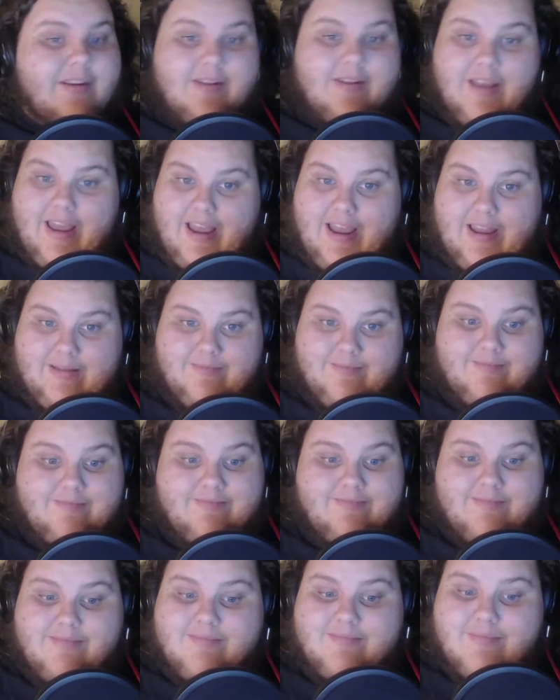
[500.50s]
And
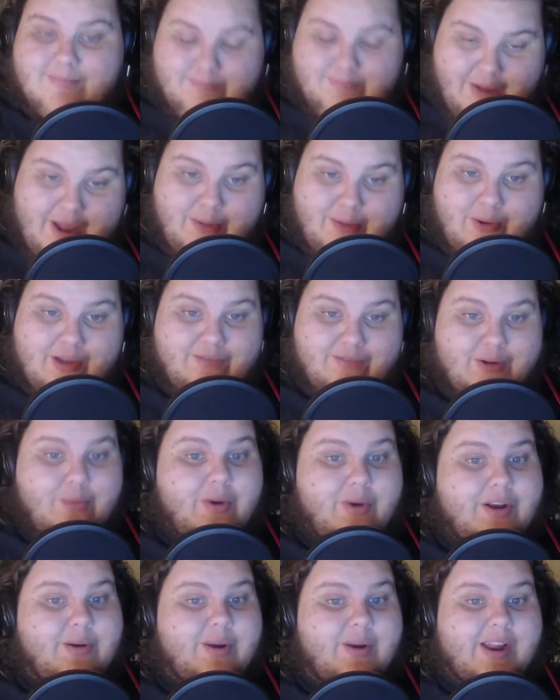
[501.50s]
by the way, if you're
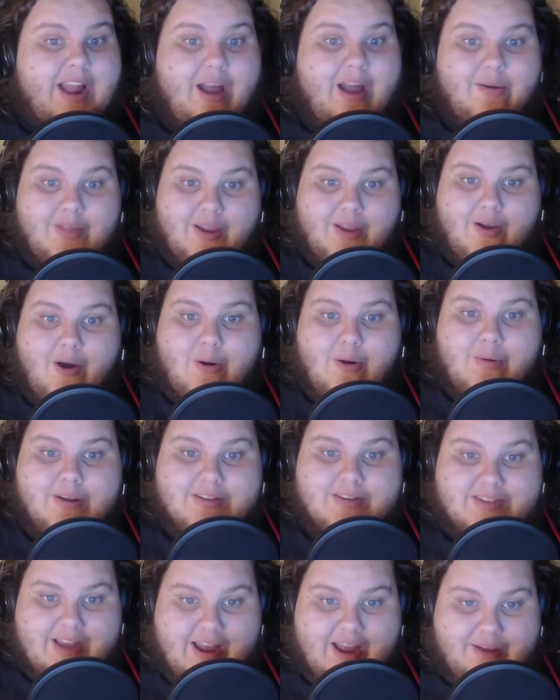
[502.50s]
wondering how they
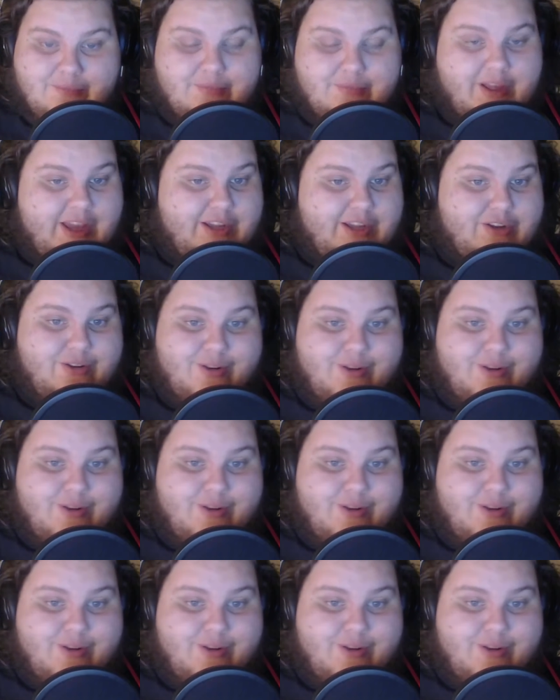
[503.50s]
always had like